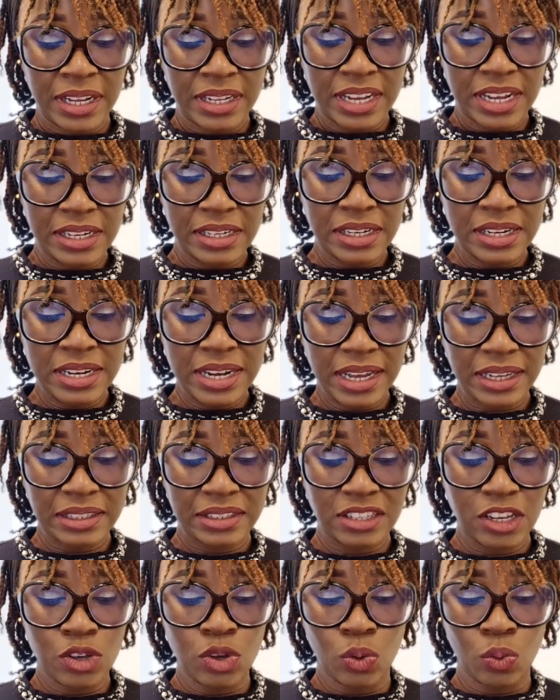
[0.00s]
Then the
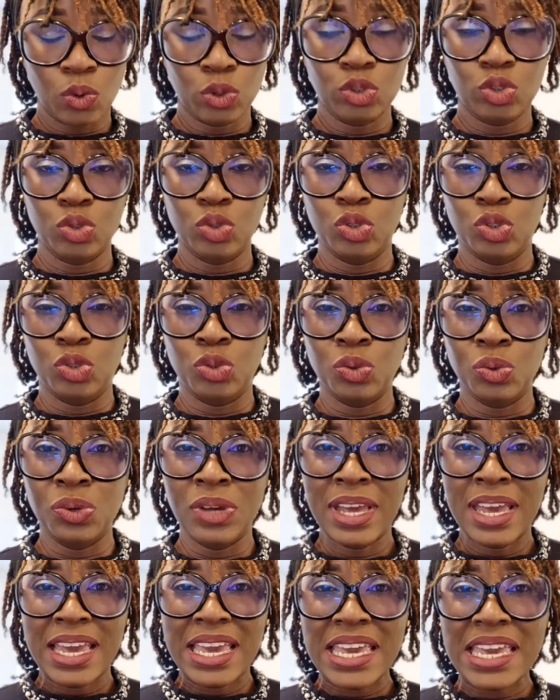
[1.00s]
next thing you want to do
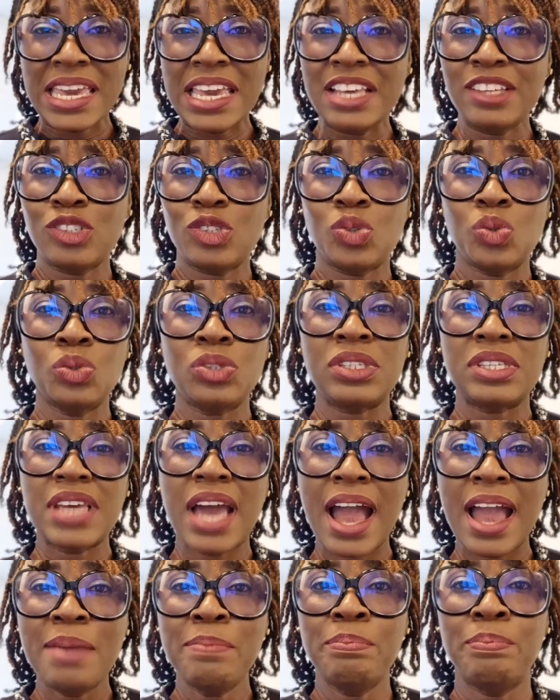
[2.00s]
is to
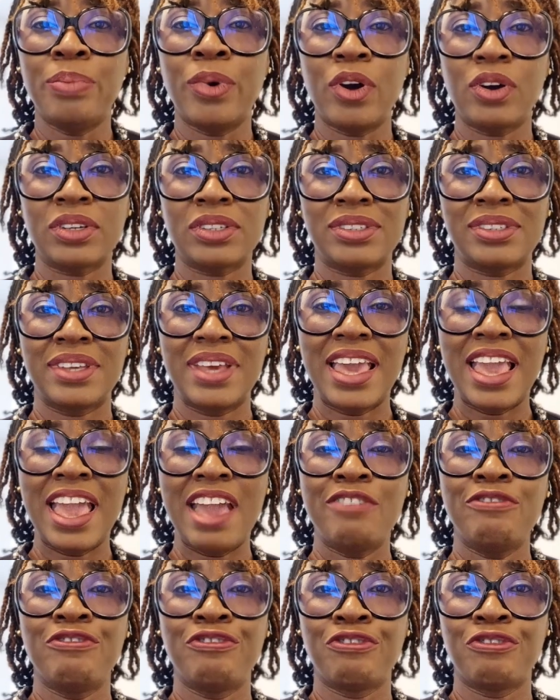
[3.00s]
time box
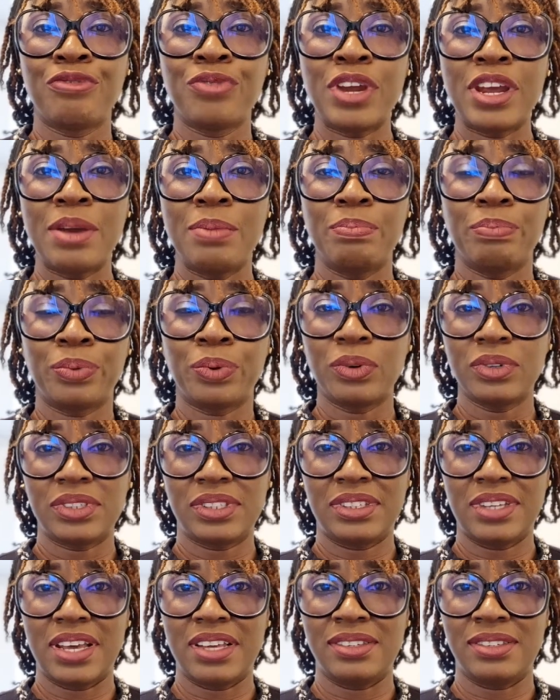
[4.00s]
every
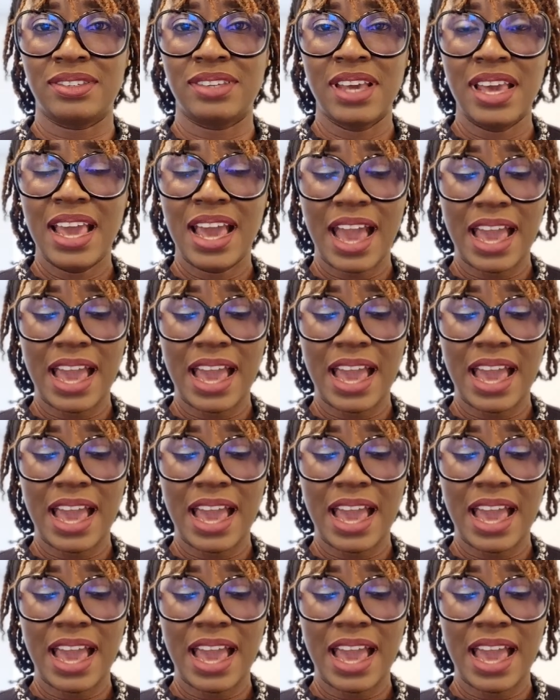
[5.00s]
process.